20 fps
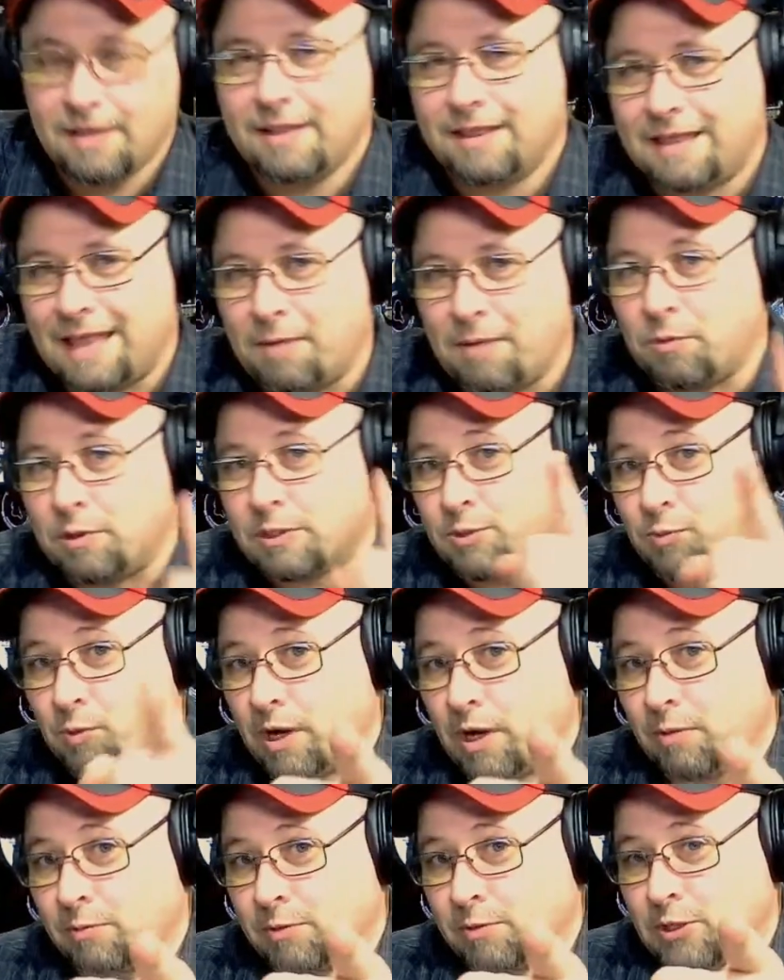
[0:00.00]
That wasn't
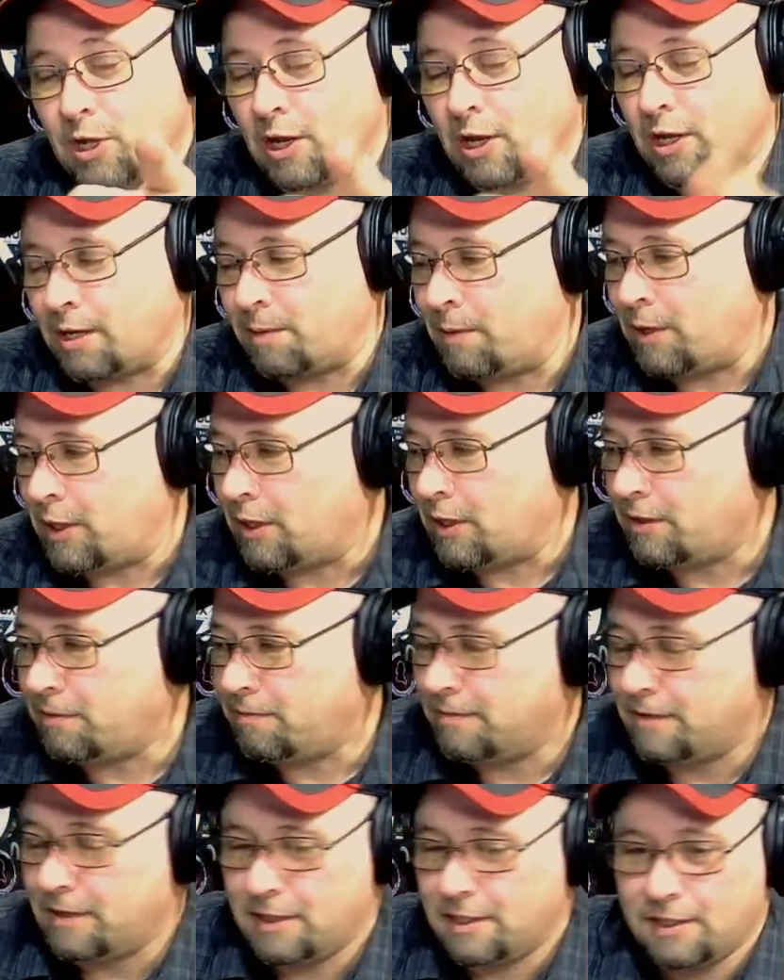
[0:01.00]
what I was talking about.
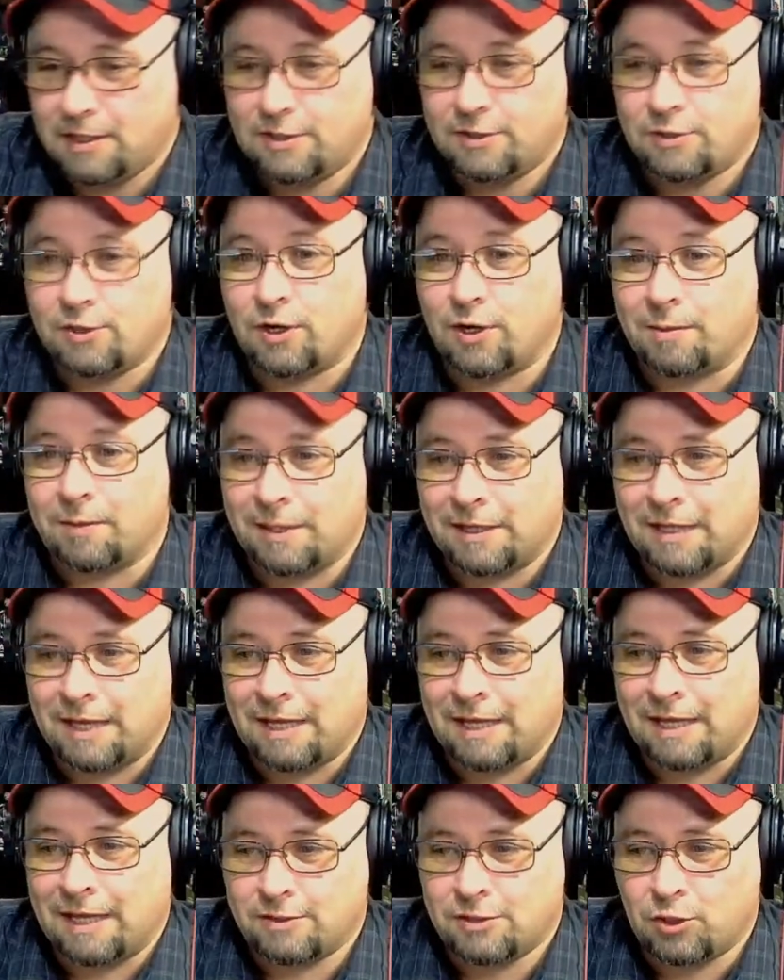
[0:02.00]
Sorry about
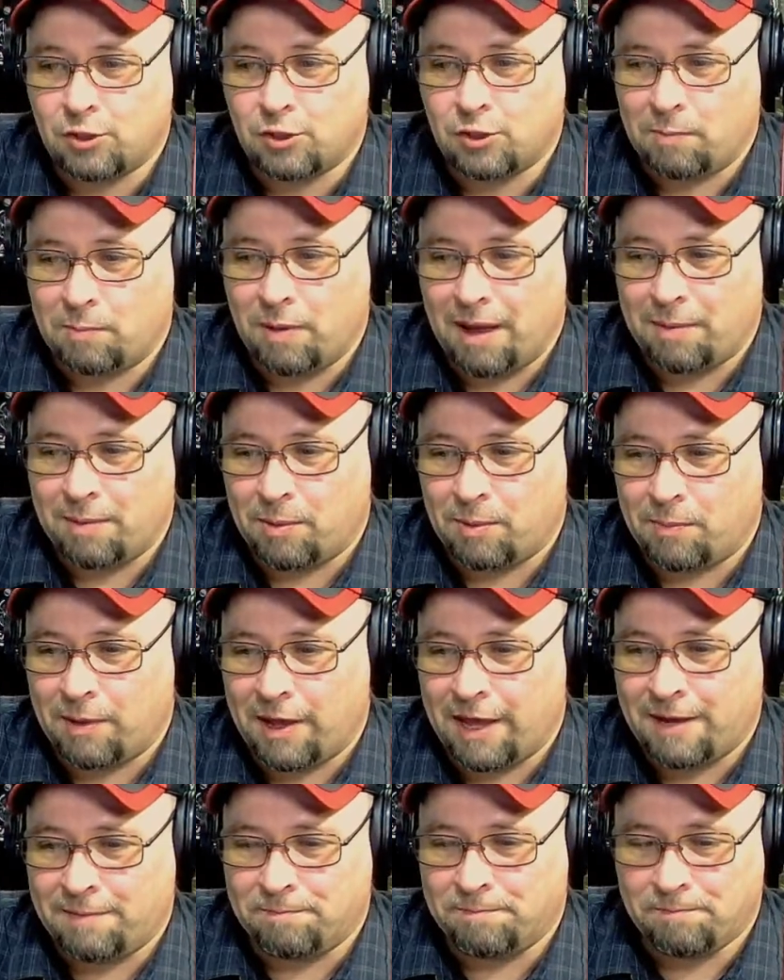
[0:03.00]
that. Stupid pop-up
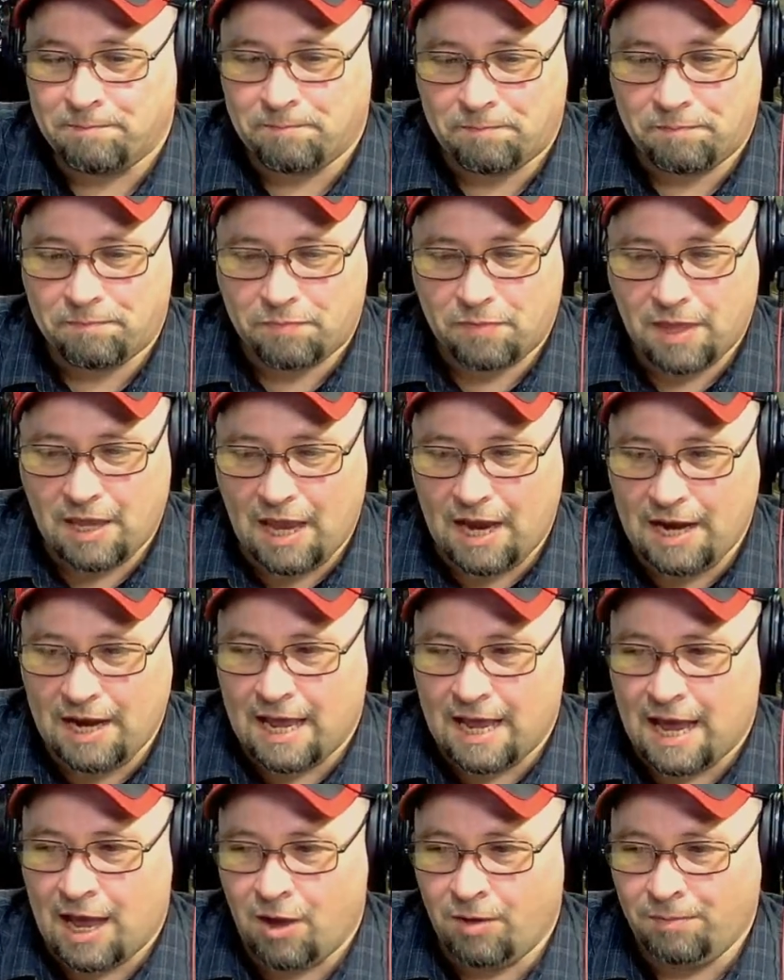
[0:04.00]
ad.
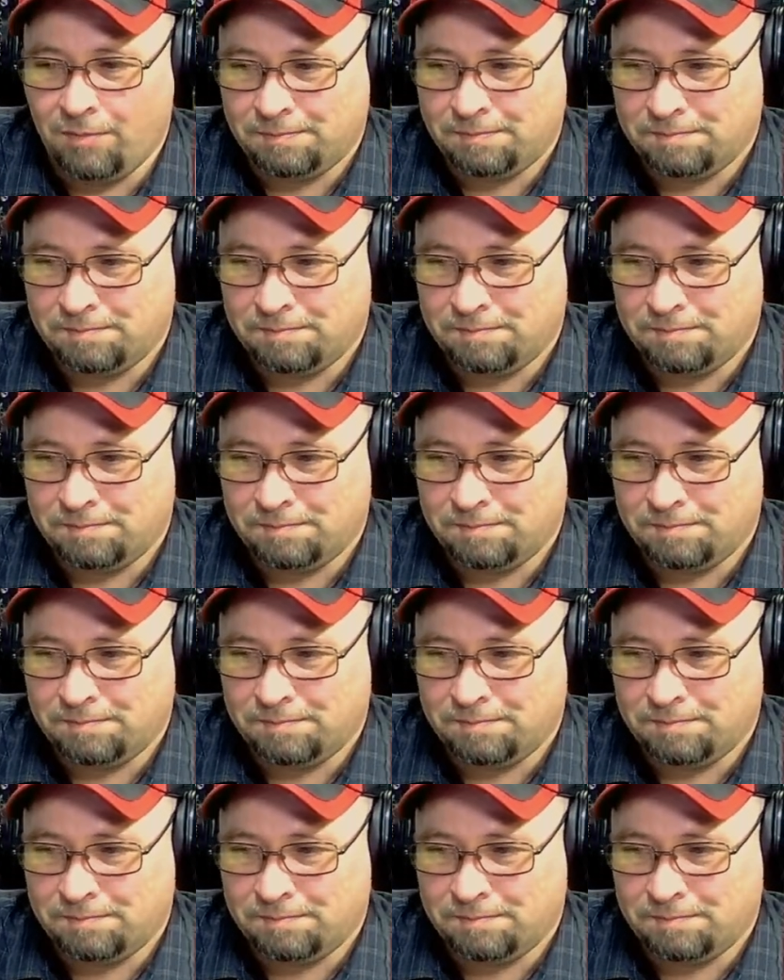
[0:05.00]
Anyhow,